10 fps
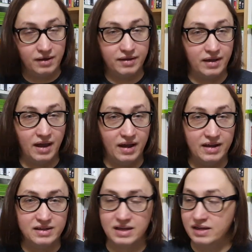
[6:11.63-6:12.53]
yeah,
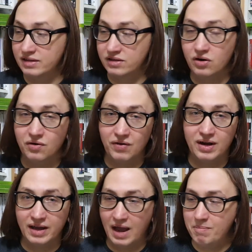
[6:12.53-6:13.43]
it's sort of
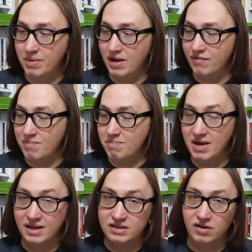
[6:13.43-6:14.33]
like a bit of a
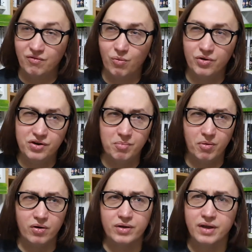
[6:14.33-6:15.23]
mix of Wonder
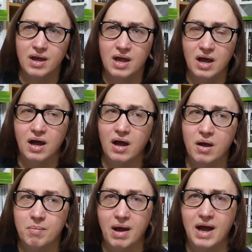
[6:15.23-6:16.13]
Boy
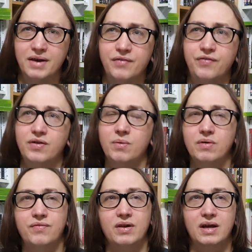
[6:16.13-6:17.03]
and a few
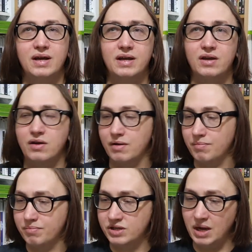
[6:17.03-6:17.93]
other like
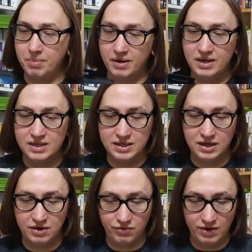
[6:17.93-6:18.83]

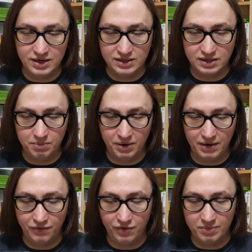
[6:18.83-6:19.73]
Japanesey crazy
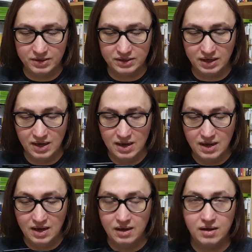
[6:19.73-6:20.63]
platformers.
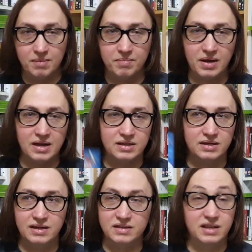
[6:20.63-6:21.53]

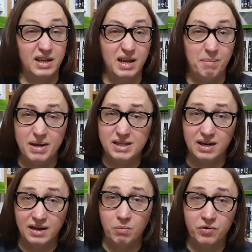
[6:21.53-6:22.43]
It's like, yeah,
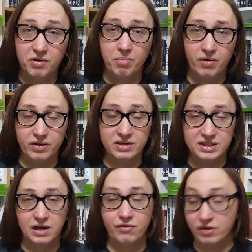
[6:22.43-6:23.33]
basically Wonder Boy on
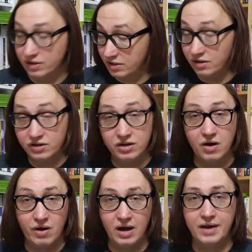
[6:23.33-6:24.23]
steroids. And do you know
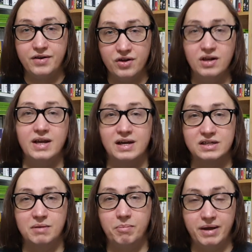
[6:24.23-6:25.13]
what? I nearly
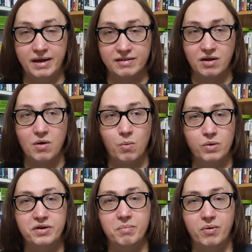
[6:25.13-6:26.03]
actually picked
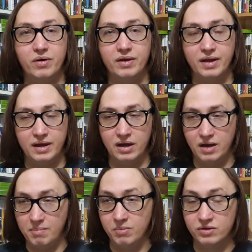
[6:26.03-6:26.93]
Wonder Boy
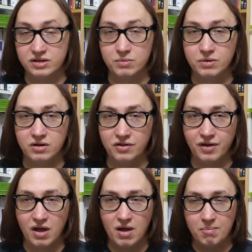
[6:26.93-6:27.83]
in Monster World,
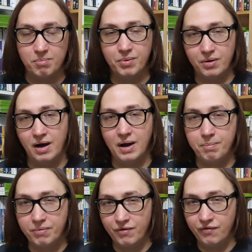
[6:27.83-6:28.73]
but I
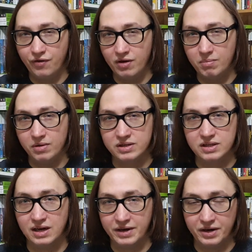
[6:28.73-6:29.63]
prefer
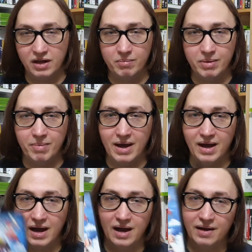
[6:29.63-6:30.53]
Monsterland a little bit
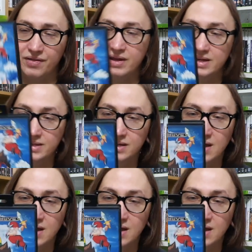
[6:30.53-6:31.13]
better. And this